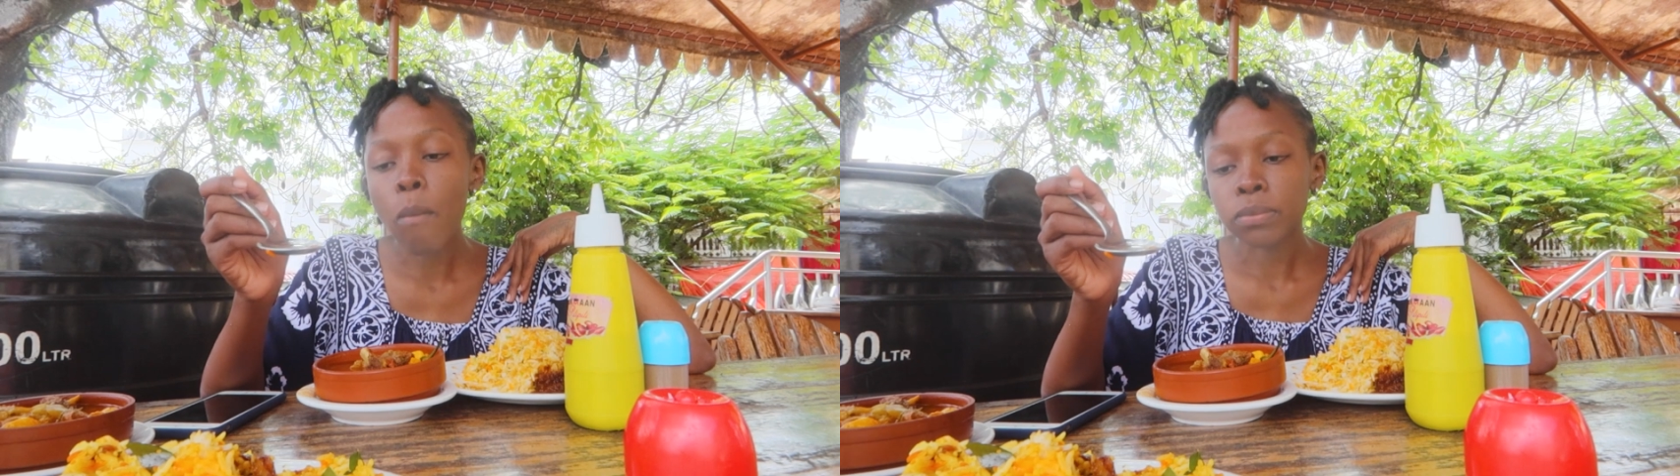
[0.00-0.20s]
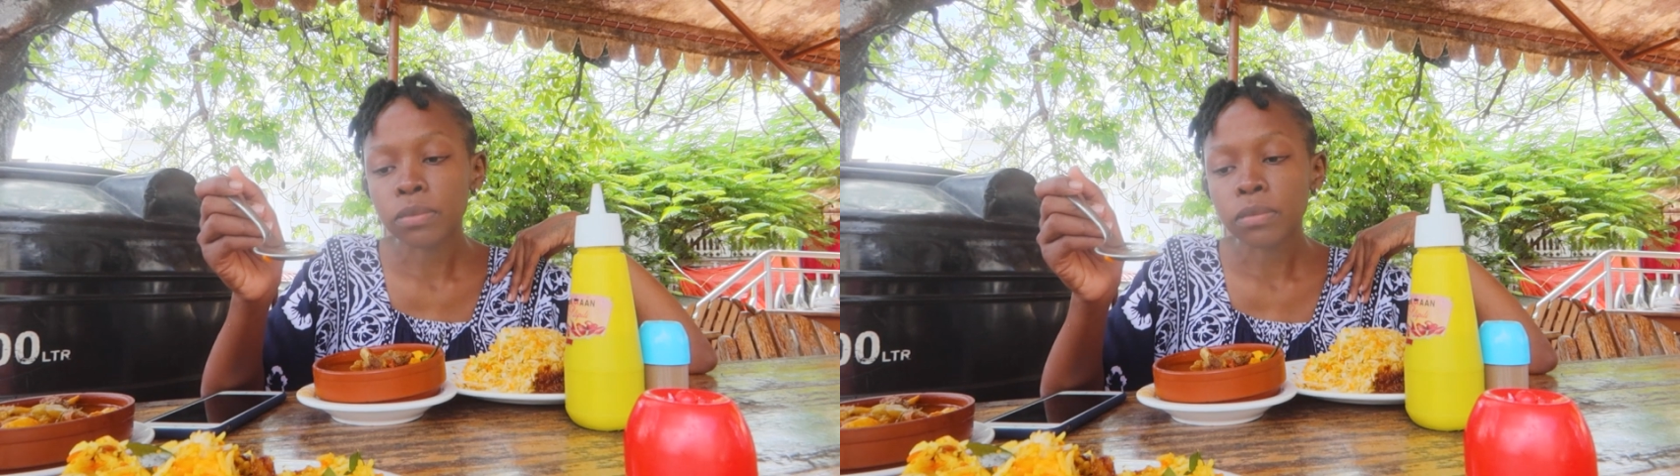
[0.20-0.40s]

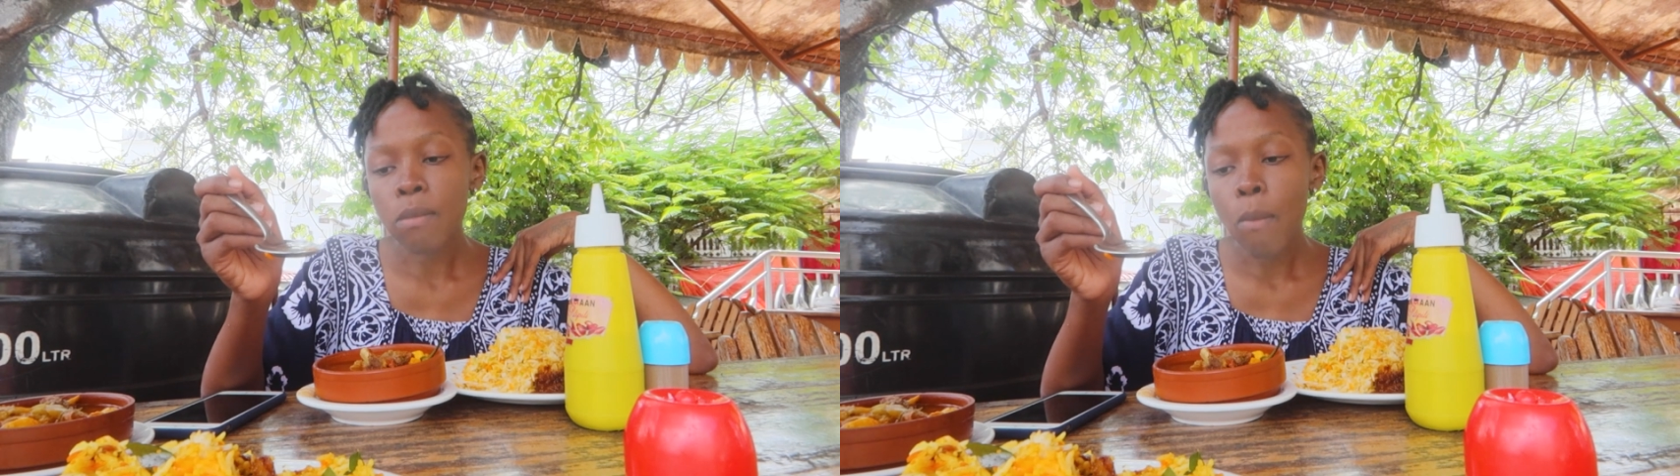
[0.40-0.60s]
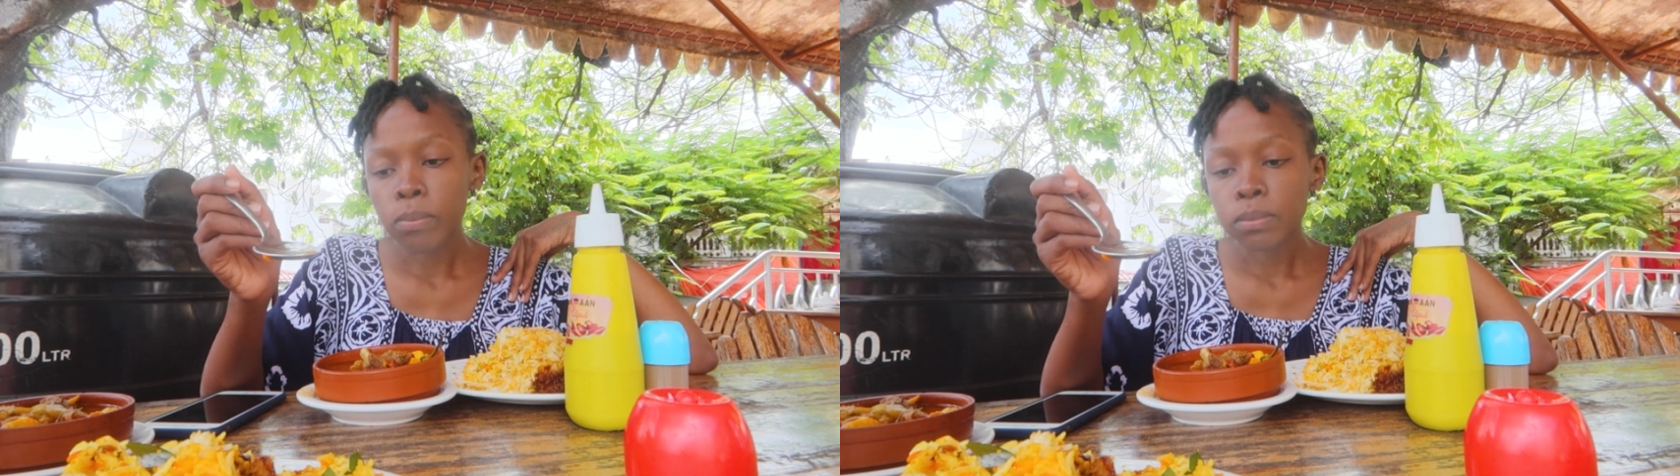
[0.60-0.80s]
are uh,
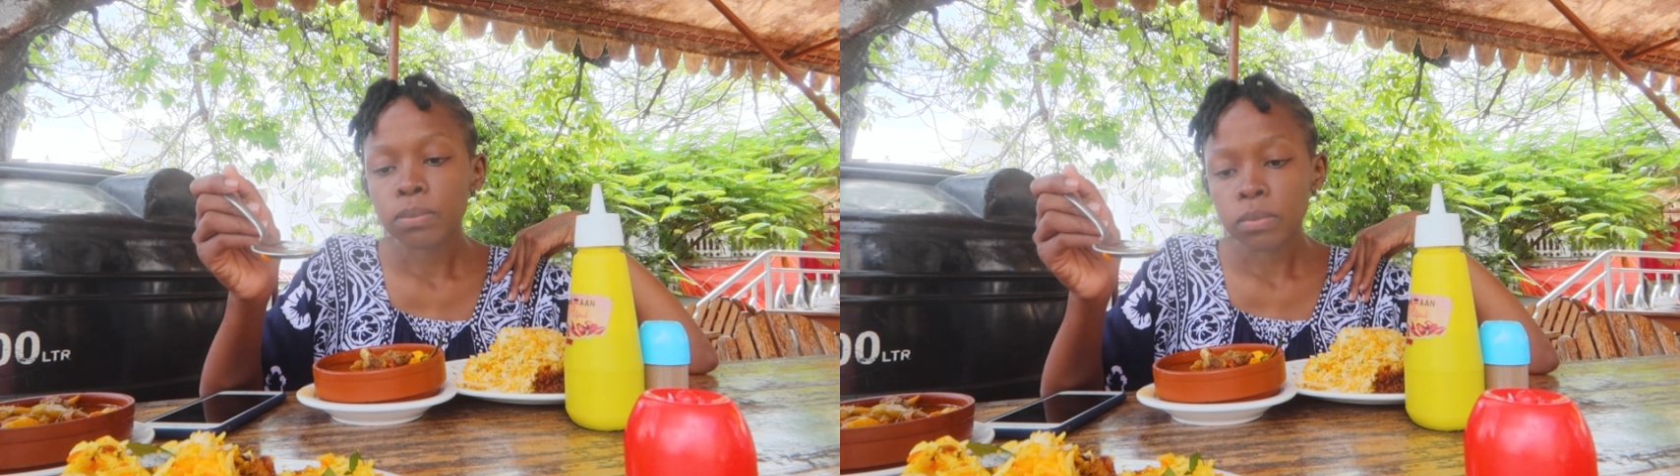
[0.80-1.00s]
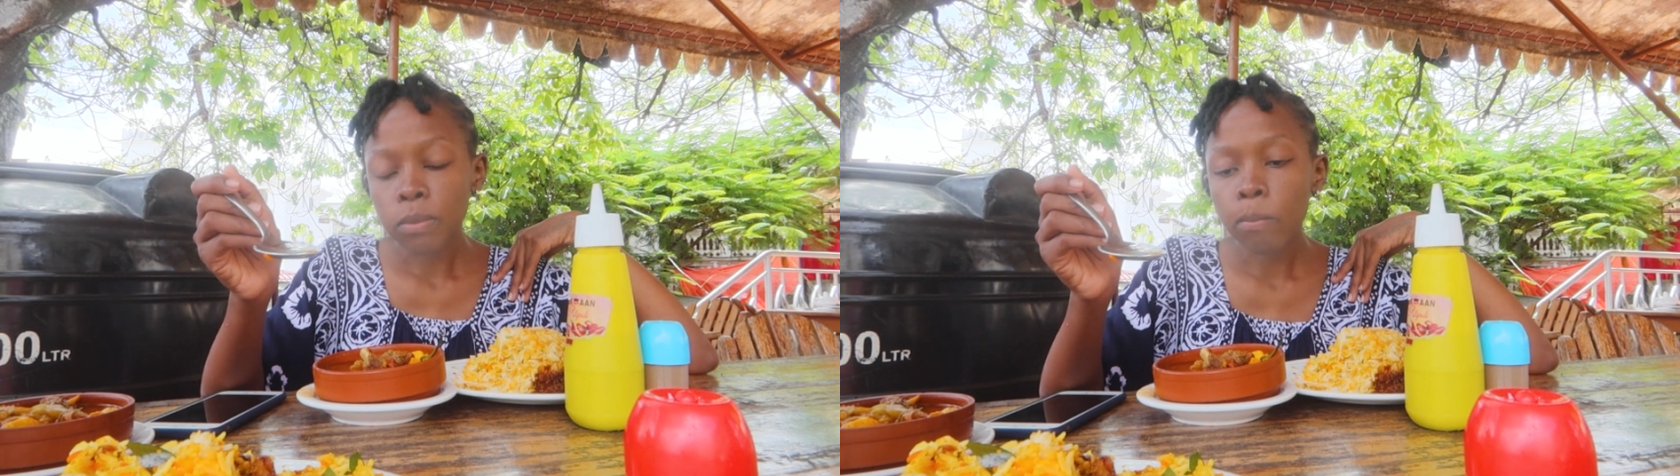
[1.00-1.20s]

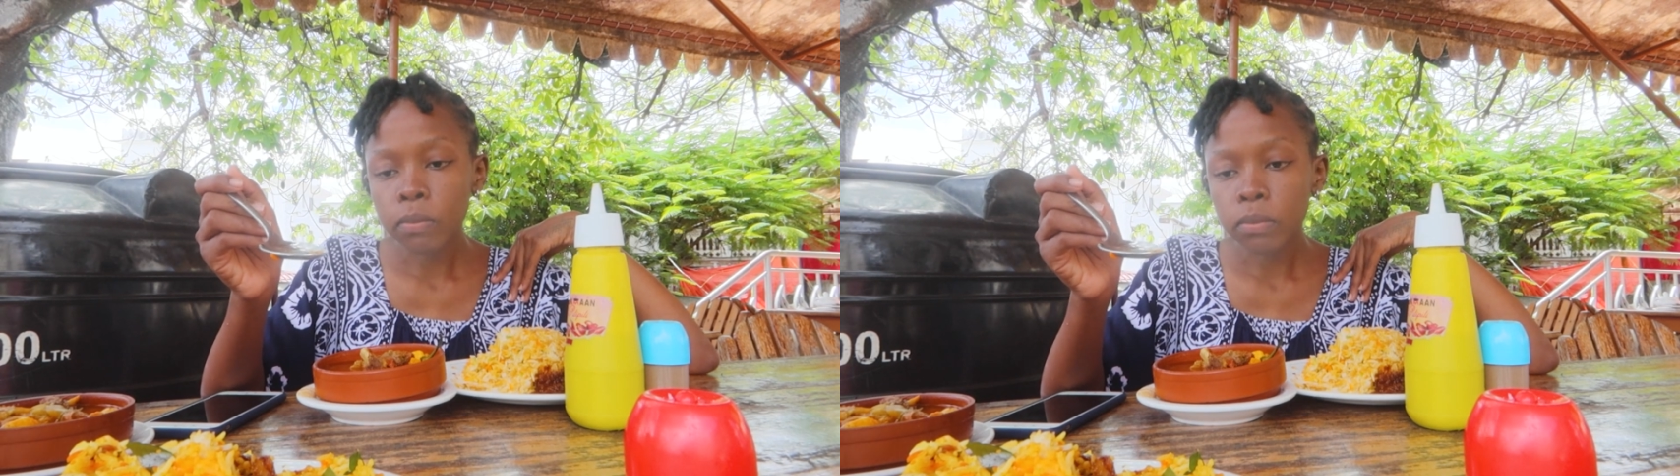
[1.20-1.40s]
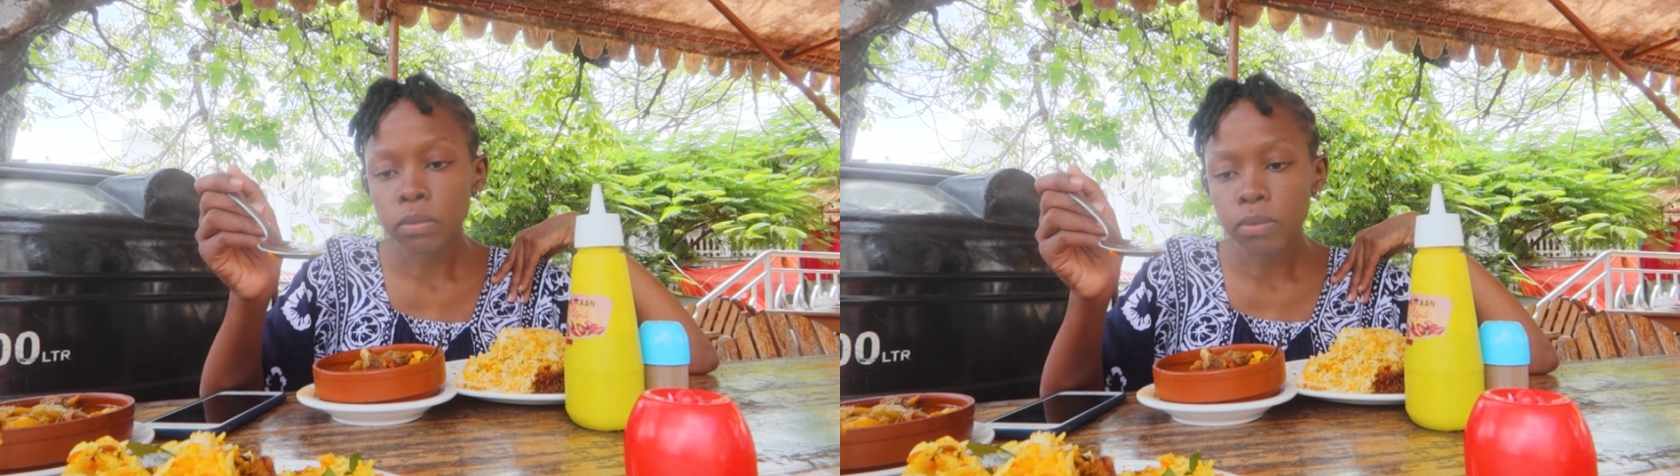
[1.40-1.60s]

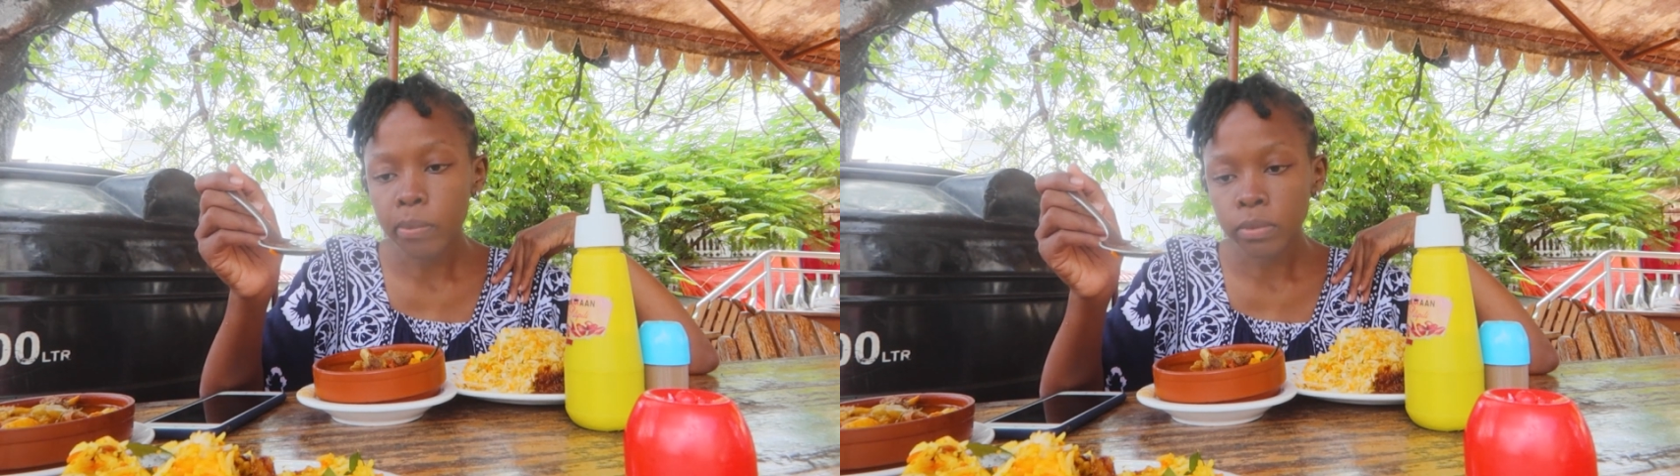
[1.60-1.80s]
more